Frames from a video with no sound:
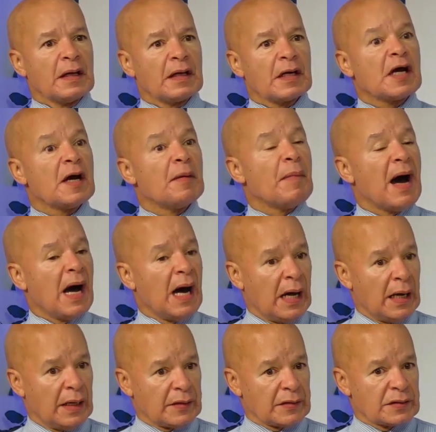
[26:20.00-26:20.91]

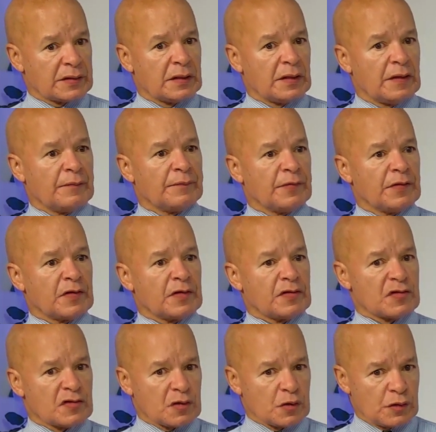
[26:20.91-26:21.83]
command the
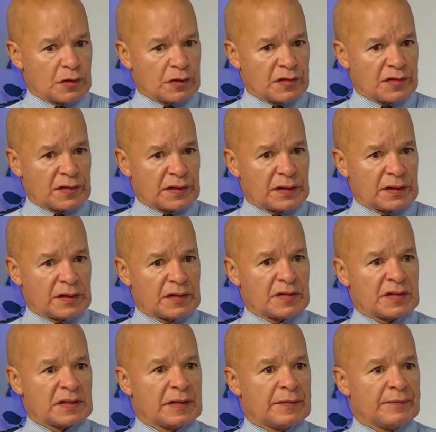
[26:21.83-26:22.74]

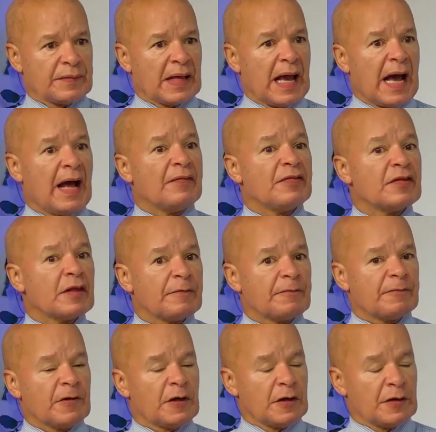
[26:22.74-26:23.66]
resources and the
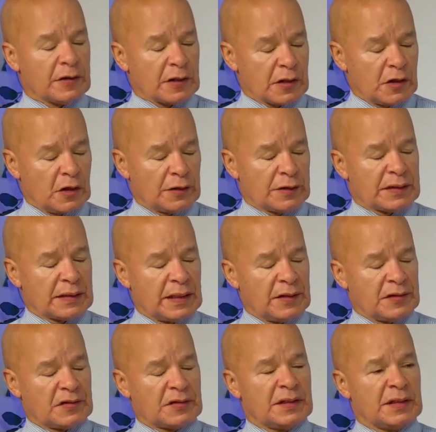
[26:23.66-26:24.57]
further
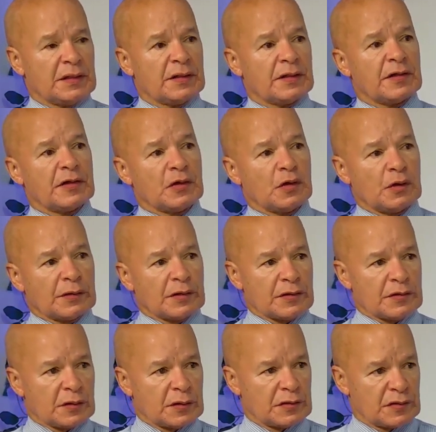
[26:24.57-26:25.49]
contacts needed in order
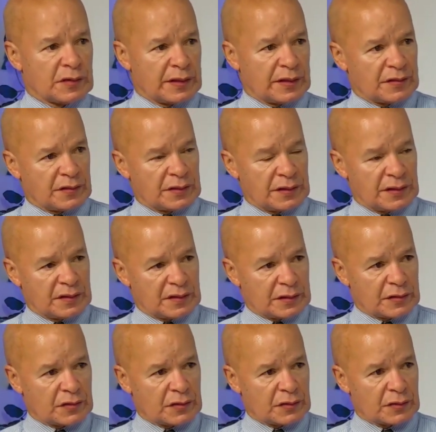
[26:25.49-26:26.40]
to address these
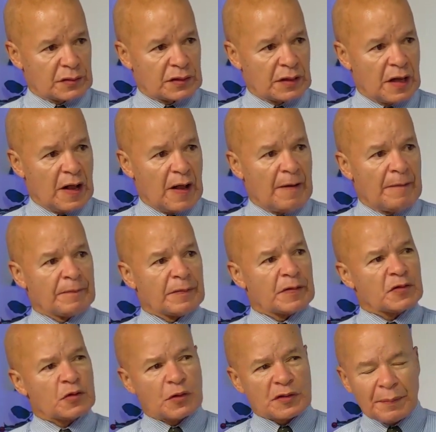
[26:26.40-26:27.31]
issues.
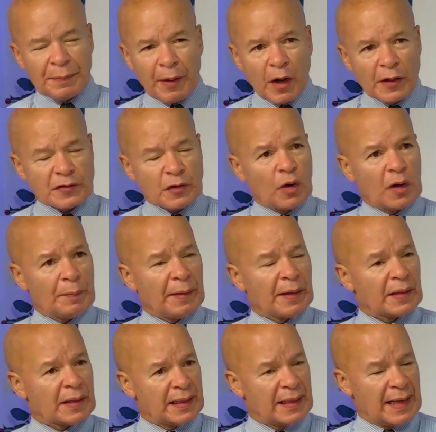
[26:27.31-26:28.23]
So it's all
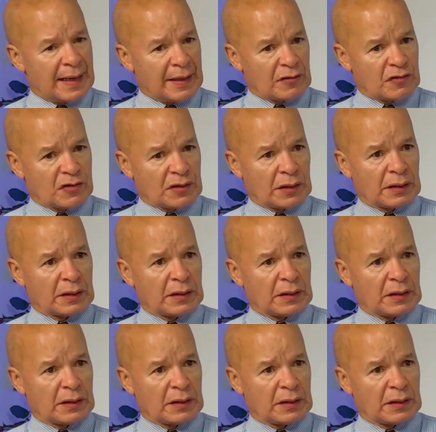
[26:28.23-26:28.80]
about connection.